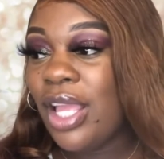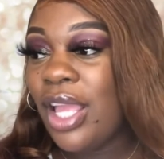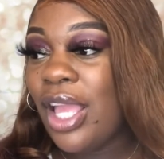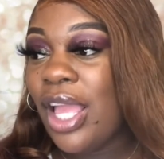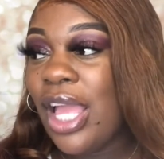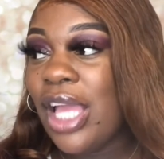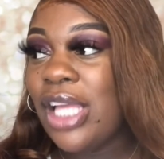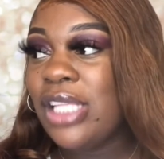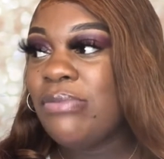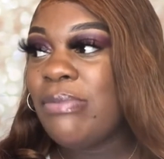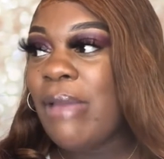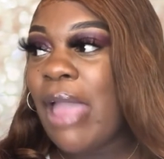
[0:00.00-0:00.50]

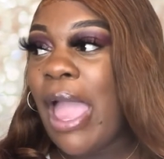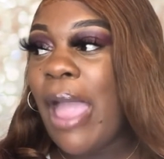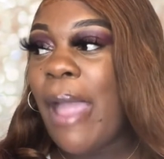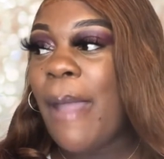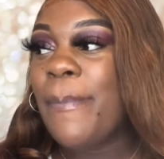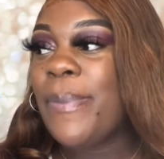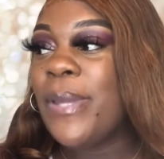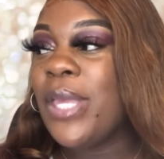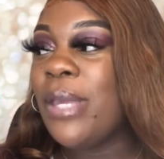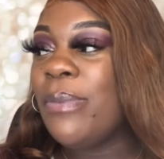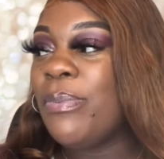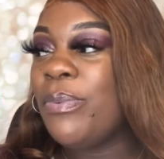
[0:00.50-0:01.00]

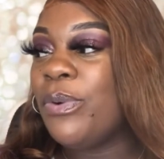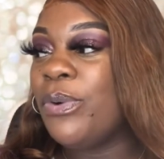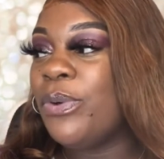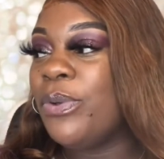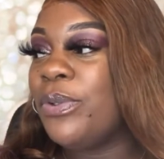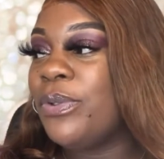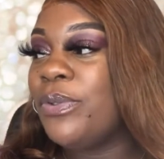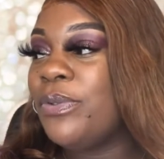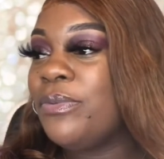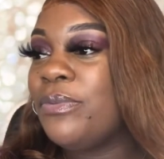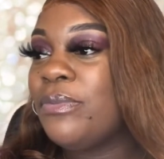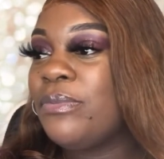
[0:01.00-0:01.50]

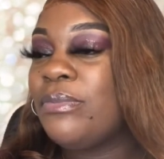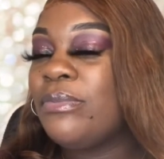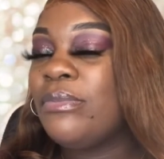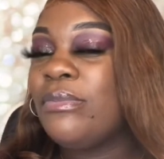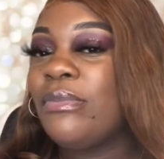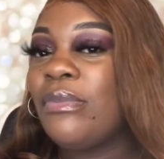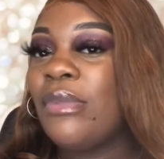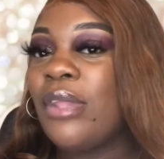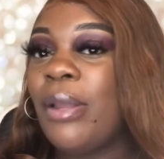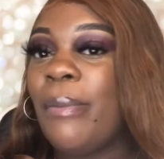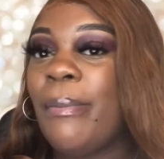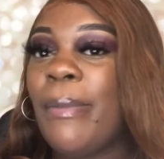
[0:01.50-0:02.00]

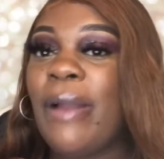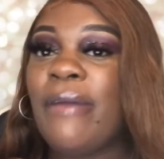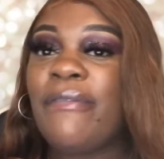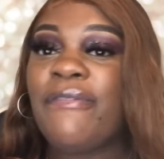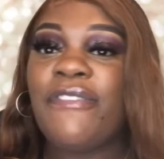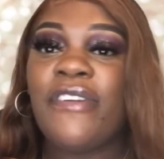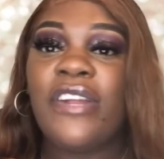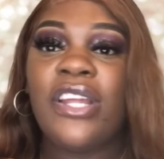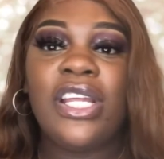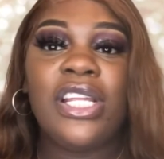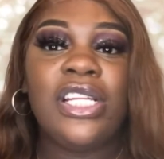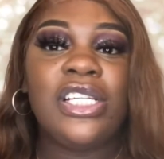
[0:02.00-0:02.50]
My
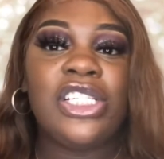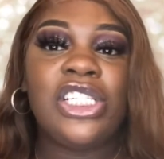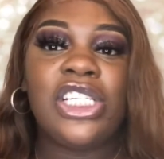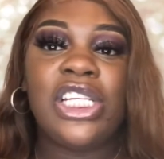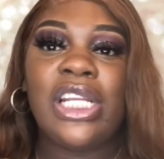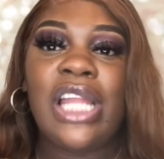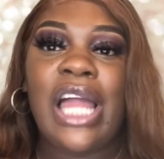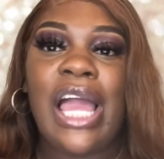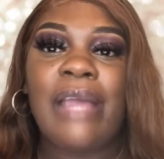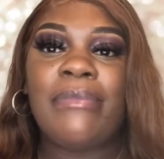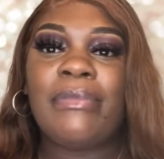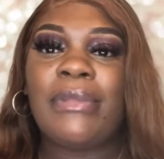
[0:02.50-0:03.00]
friend, she
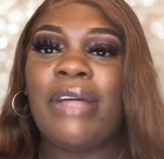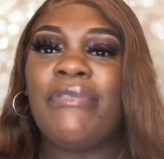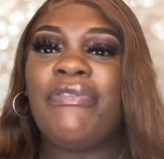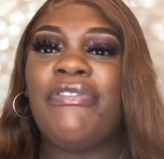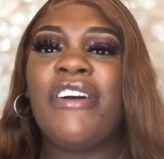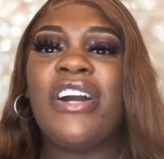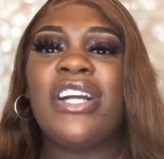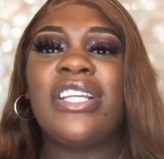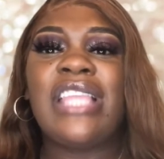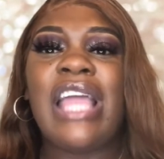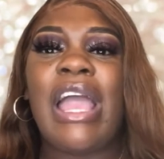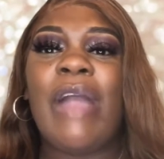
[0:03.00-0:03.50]
like,
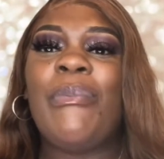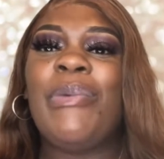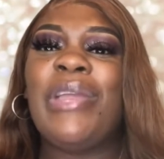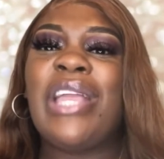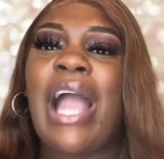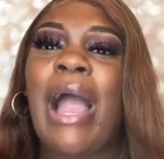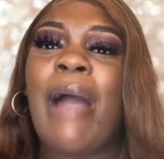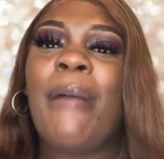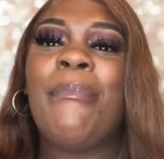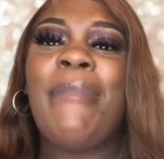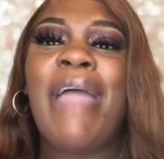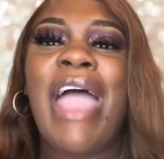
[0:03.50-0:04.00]
fuck that, we
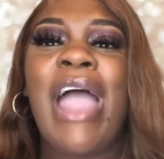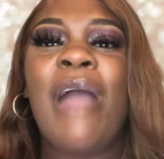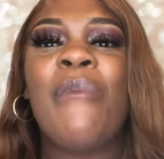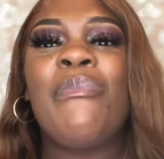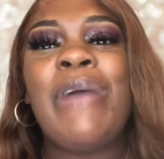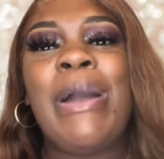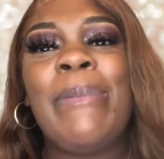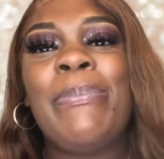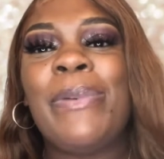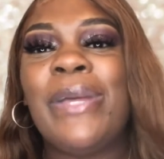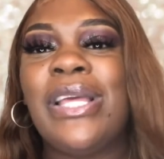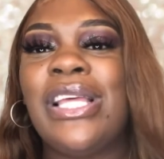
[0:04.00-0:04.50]
got mad
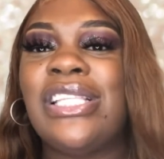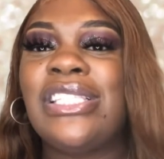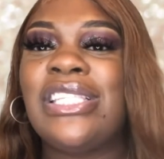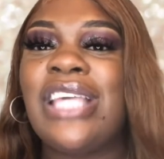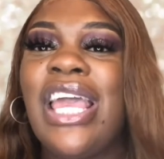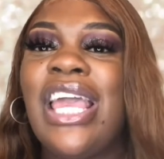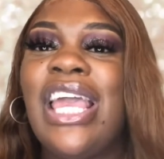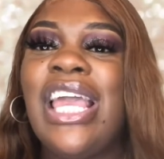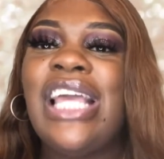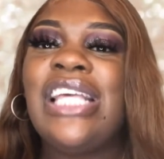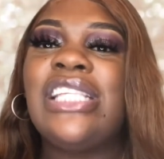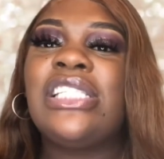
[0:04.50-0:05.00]
weapons,
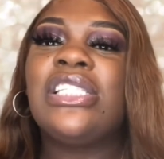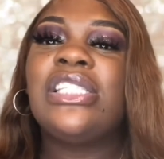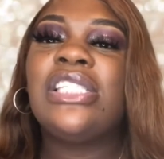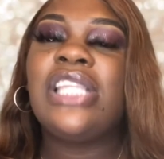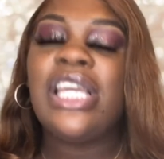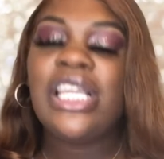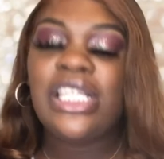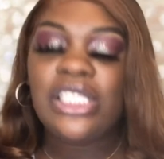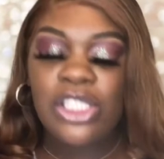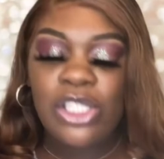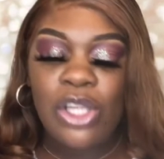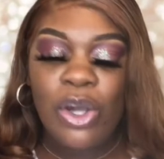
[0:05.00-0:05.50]
it's
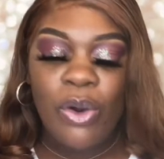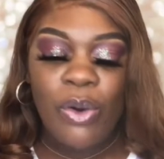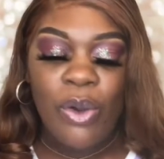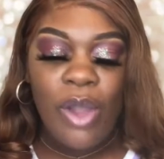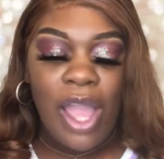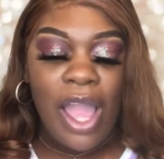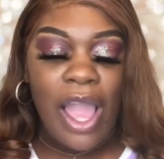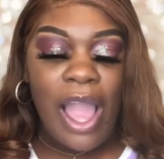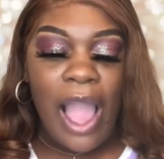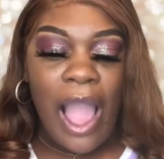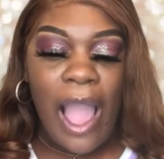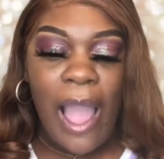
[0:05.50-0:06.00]
lit. So
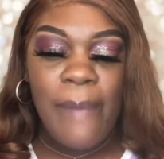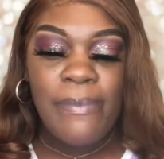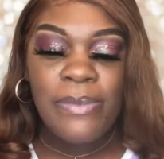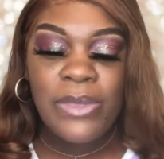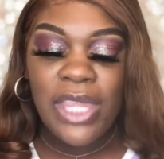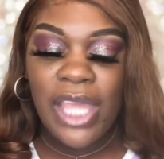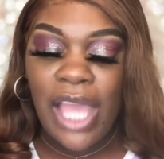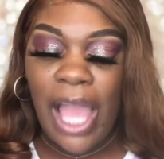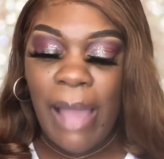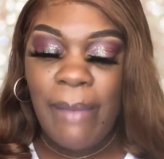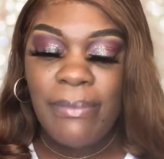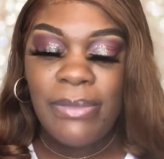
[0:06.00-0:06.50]
I'm
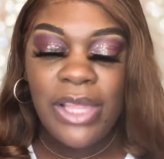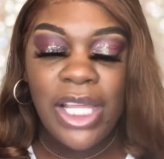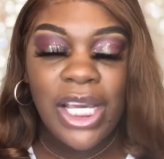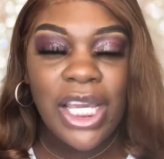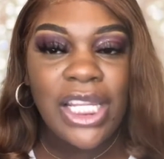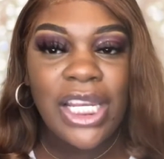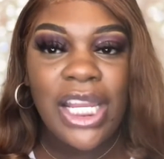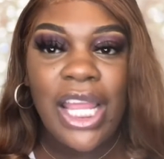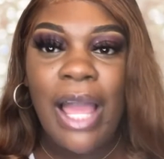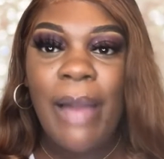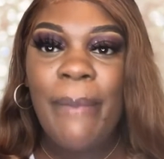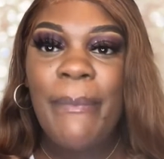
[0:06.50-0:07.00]

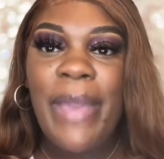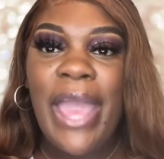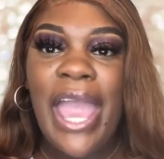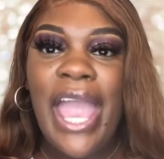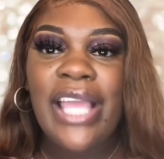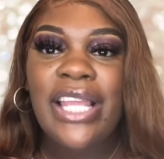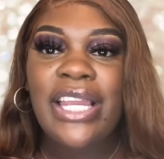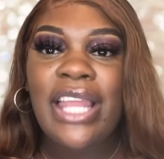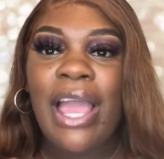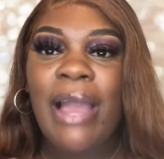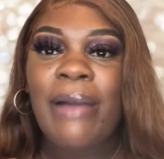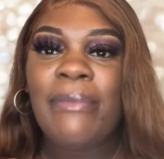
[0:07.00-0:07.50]
looking in her
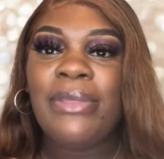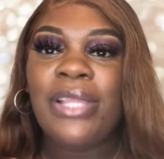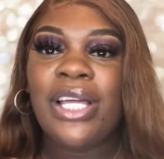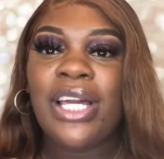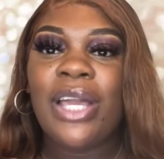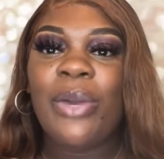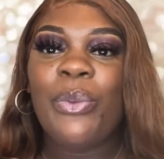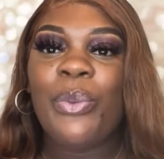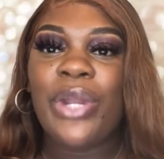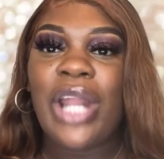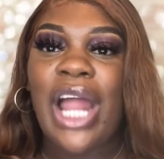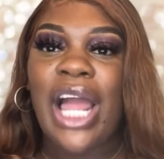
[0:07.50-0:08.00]
bag now, I'm
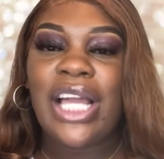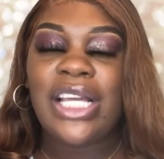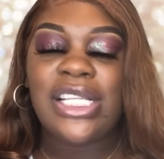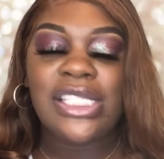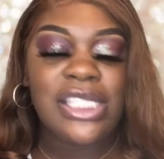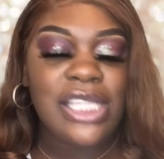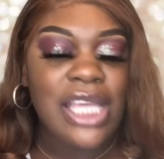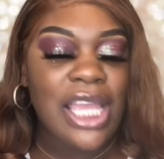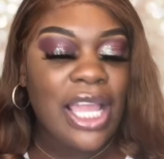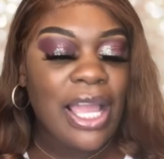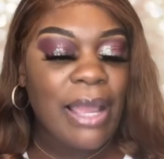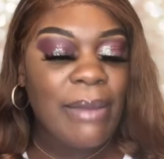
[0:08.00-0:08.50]
looking what I could
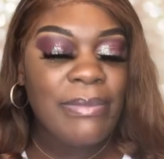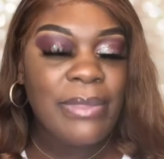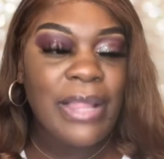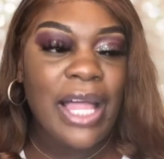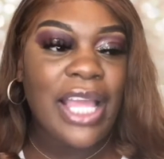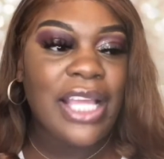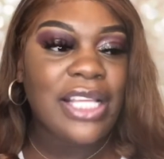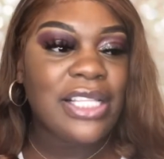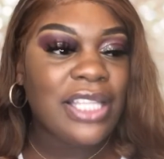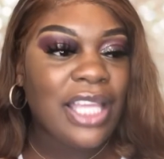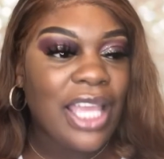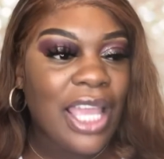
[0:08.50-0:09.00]
take. I'm
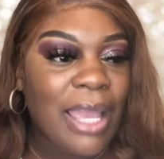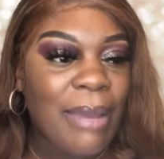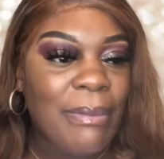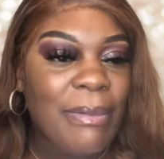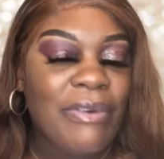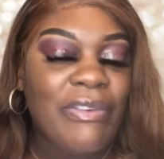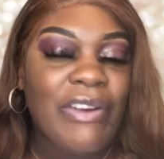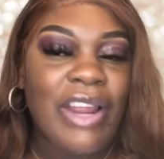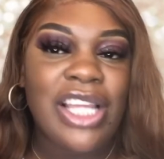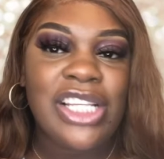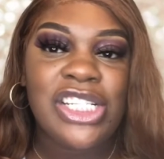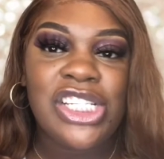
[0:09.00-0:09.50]
like, damn,
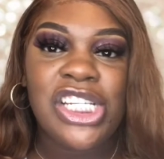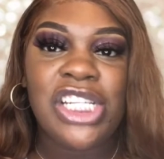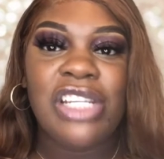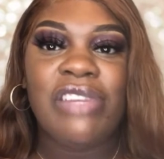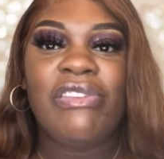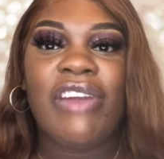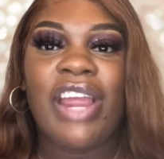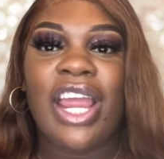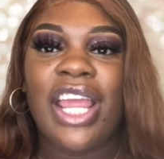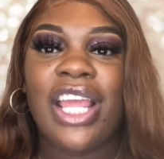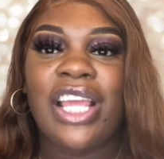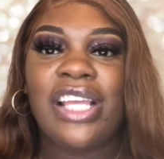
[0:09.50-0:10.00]
all right, she
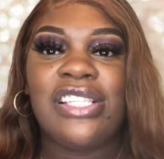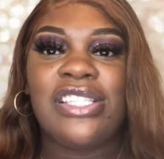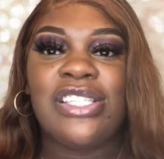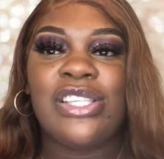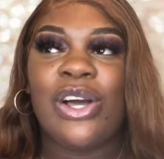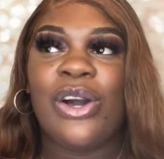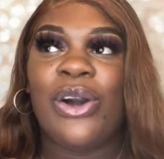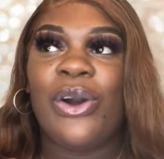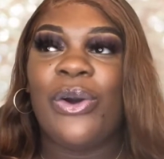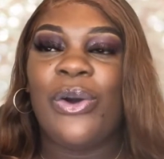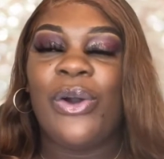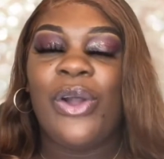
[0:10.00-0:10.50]
right.
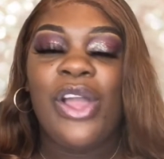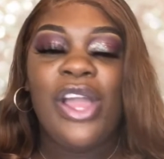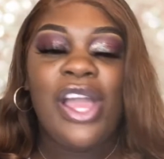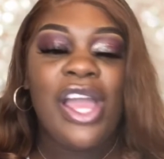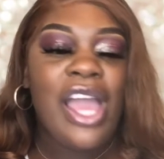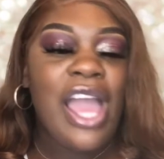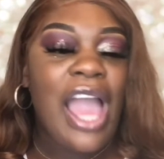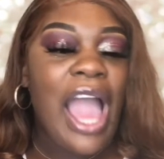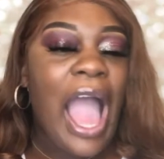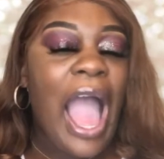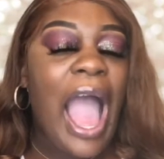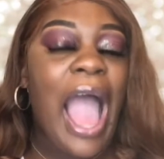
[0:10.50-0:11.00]
So
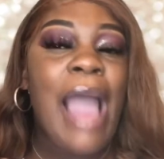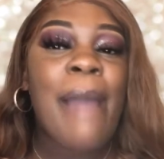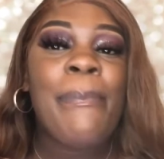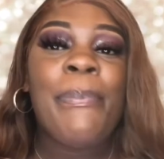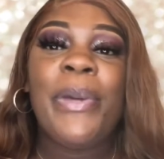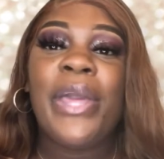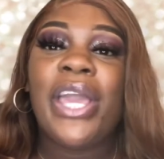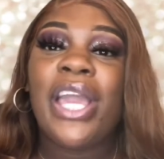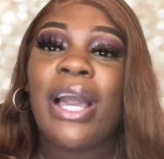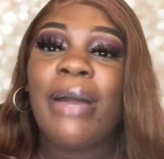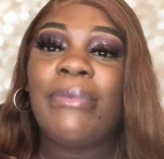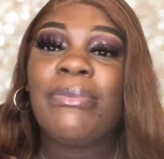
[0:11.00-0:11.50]
I
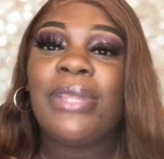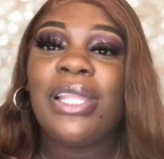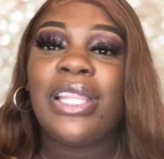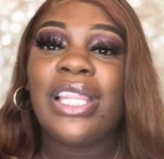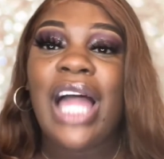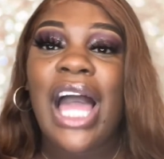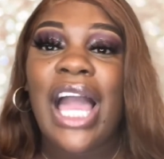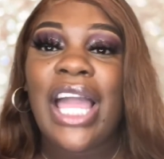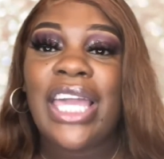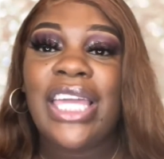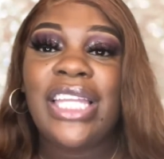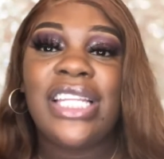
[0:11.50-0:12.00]
pick up the
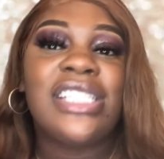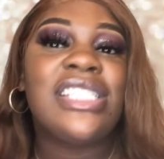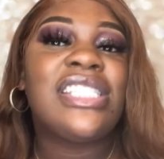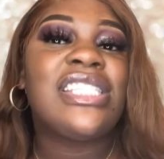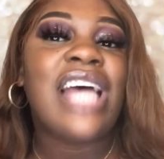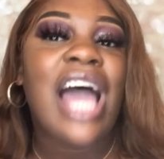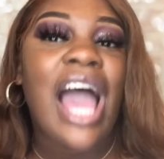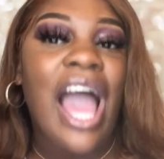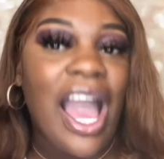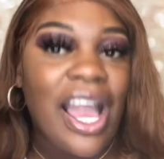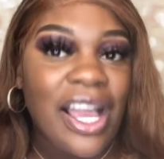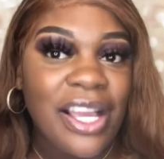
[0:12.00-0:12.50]
lock and the
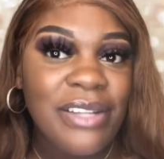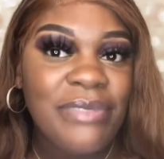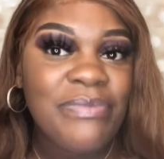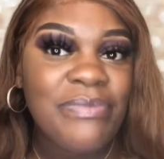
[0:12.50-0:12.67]
sock.